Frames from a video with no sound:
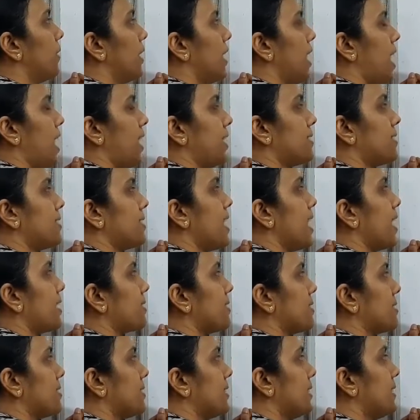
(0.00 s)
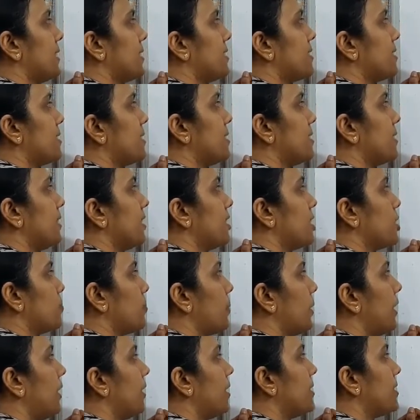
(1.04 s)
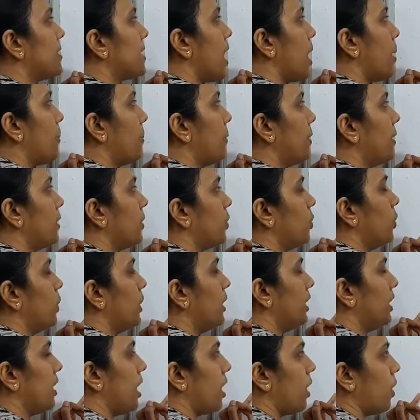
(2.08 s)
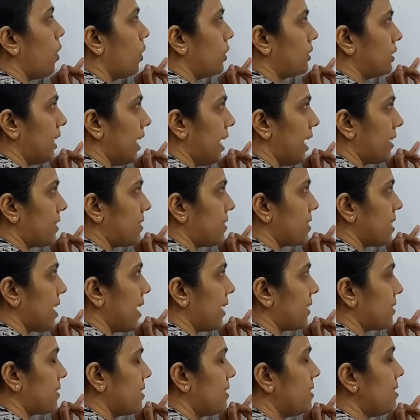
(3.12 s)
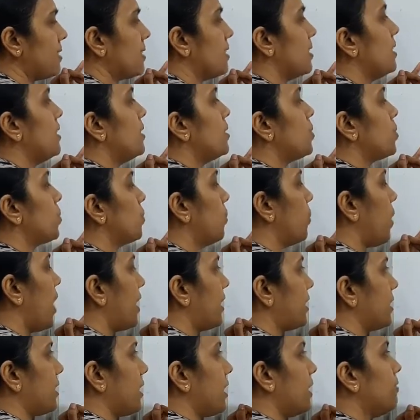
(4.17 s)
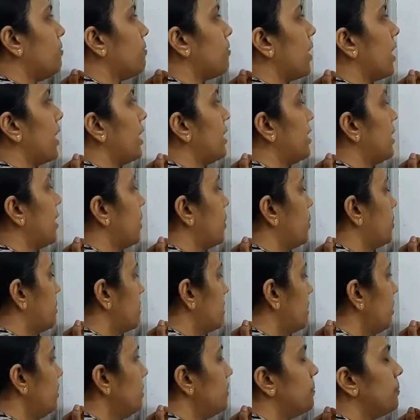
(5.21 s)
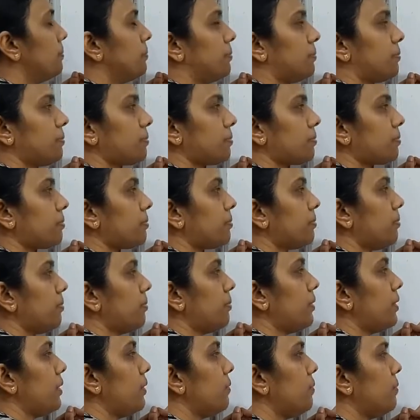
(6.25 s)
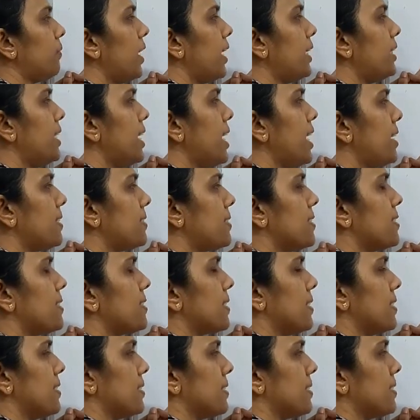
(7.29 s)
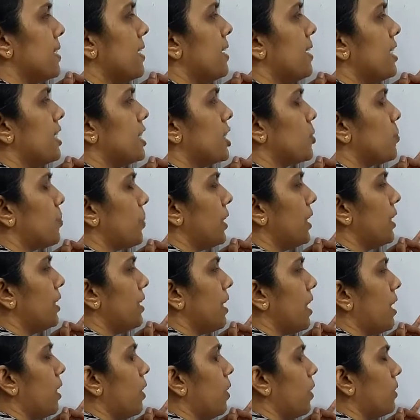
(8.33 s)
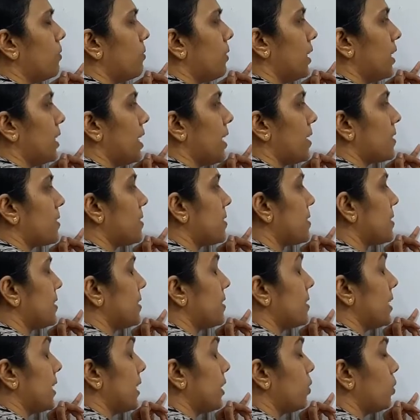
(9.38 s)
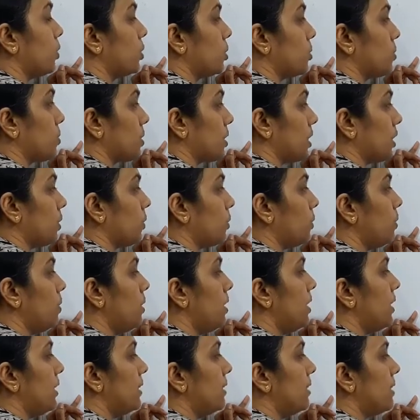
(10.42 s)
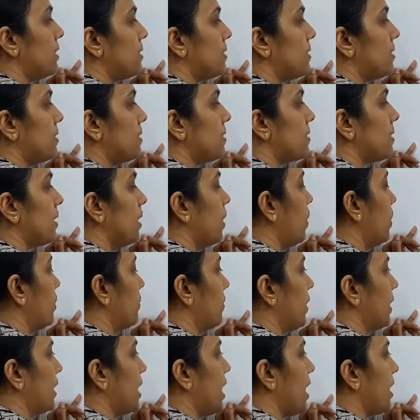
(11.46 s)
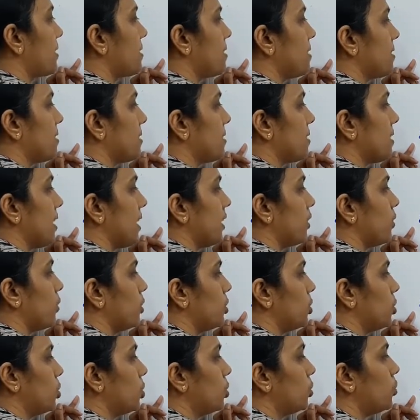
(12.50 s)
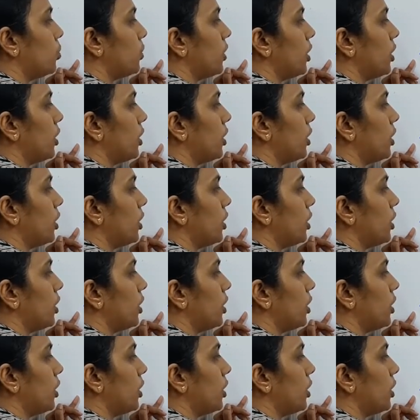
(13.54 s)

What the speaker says: X-axis, the distance, the speed is happening only along the x-axis. So I can find out the y-axis is speed along y-axis is equal to 0. Distance along y-axis is equal to 2